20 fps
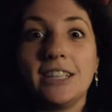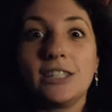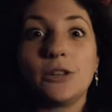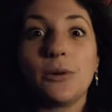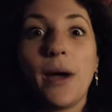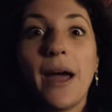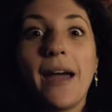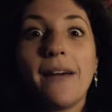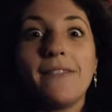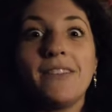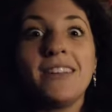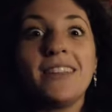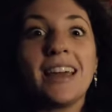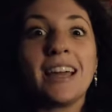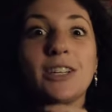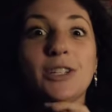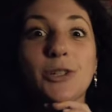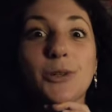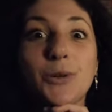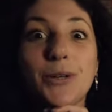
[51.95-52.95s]
So having
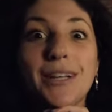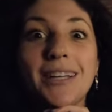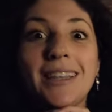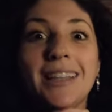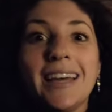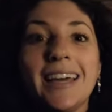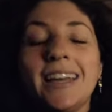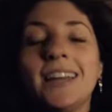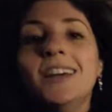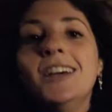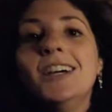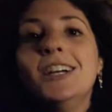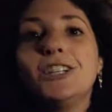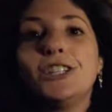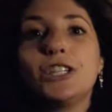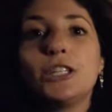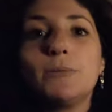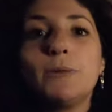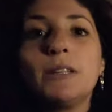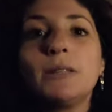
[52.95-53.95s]
that tree lit
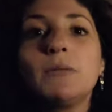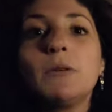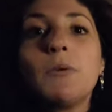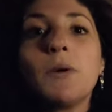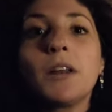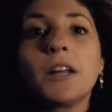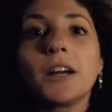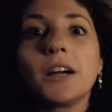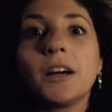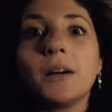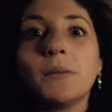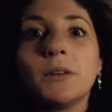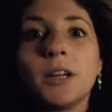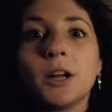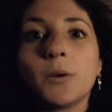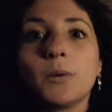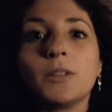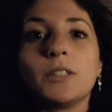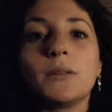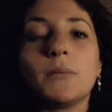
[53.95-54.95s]
just makes me want to come
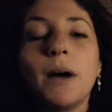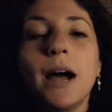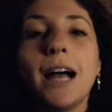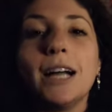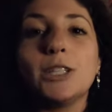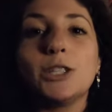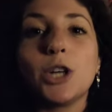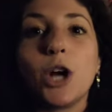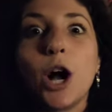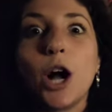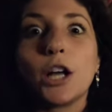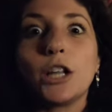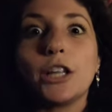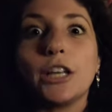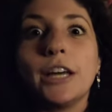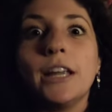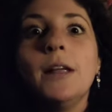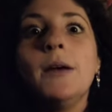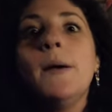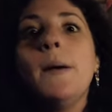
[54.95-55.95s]
here with some hot
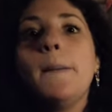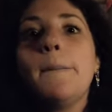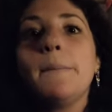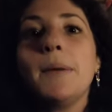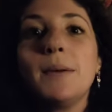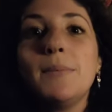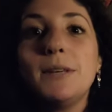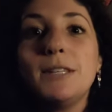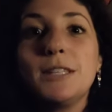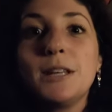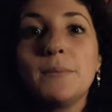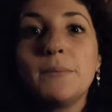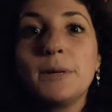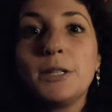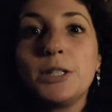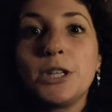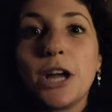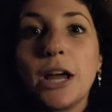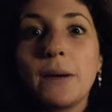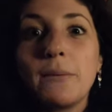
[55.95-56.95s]
chocolate, maybe some
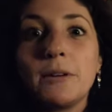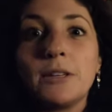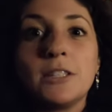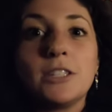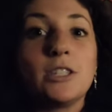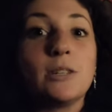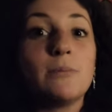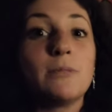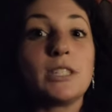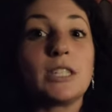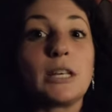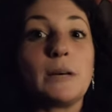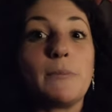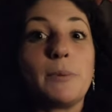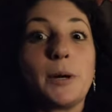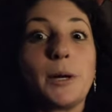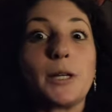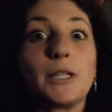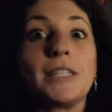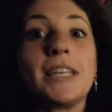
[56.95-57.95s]
pajamas, some
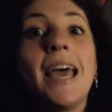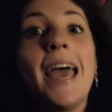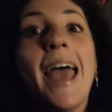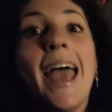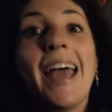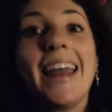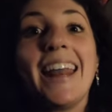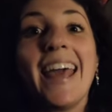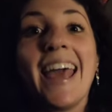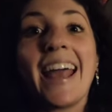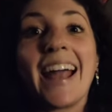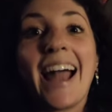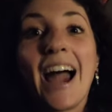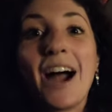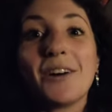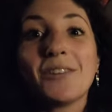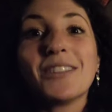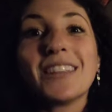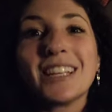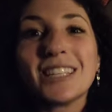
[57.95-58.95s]
slippers, and hang
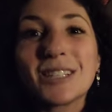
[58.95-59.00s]
out.